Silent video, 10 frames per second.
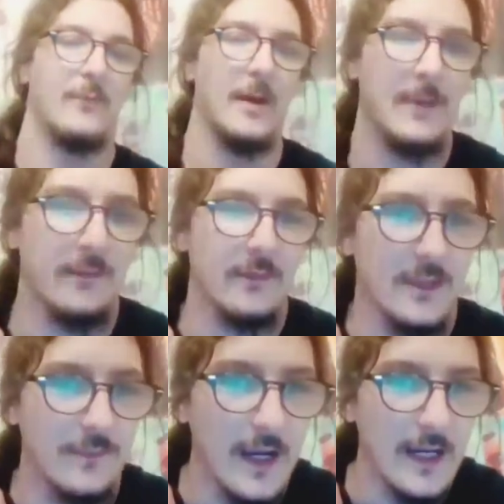my pick for
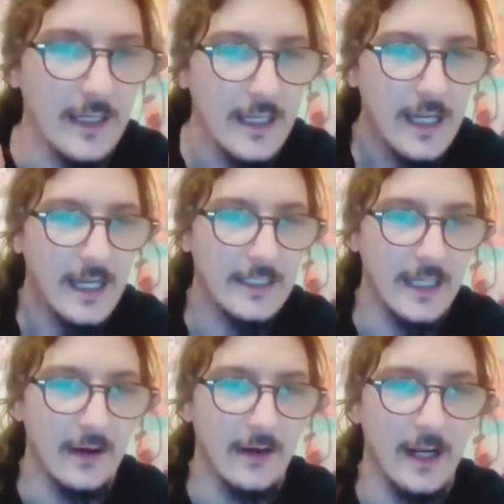this fight is
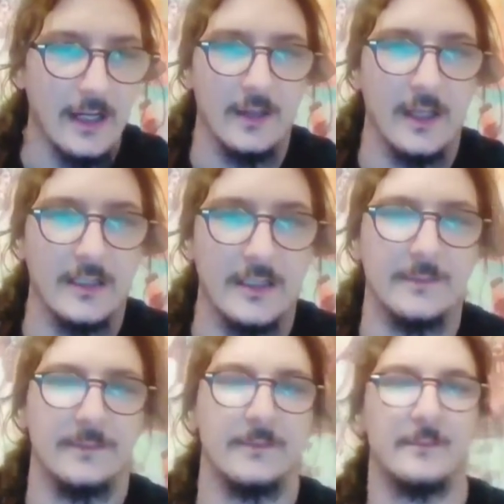Ariana
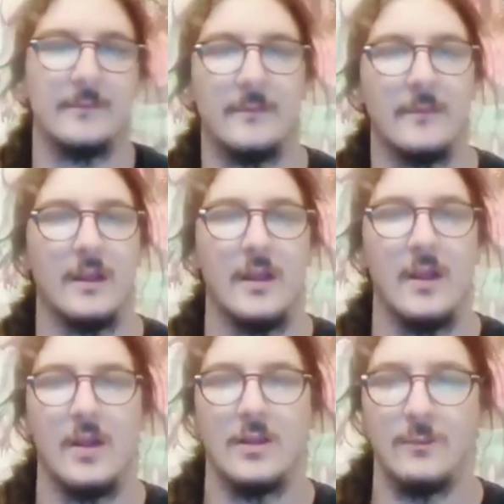Carolesi.
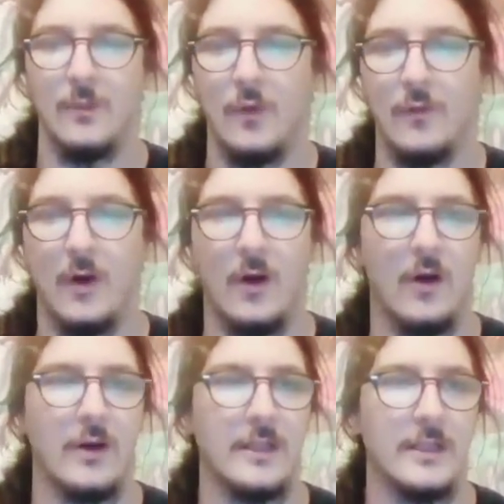Move
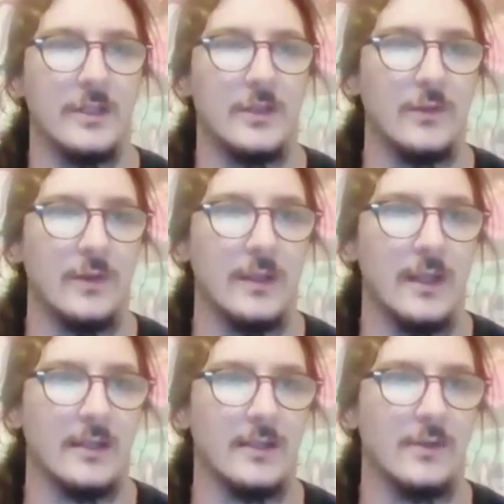on into the
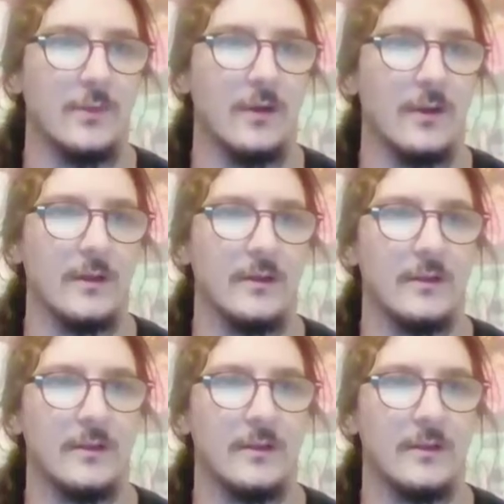next one.